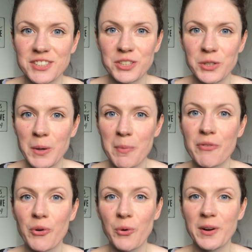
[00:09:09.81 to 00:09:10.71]
to do a
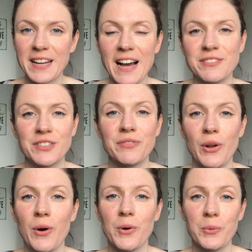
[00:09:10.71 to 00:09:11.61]
before and an after
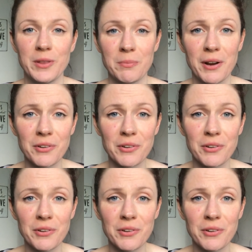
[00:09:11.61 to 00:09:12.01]
vlog with my